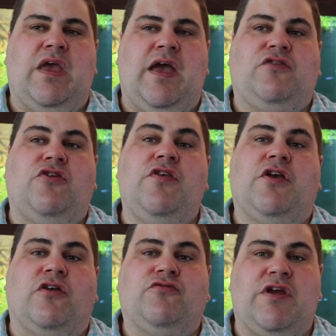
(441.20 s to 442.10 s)
uh, to
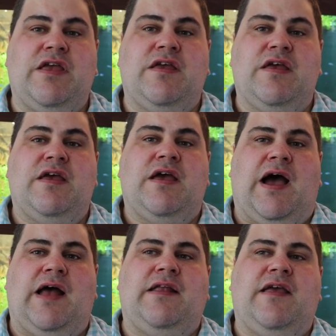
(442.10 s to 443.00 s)
the country.
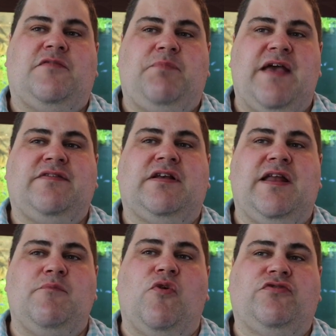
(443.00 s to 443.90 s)
And it's
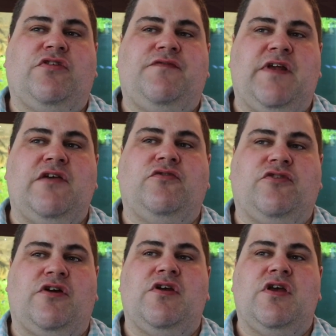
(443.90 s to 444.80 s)
basically most of the
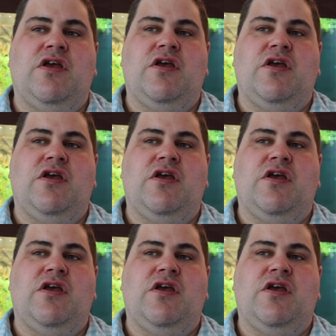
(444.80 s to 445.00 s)
videos are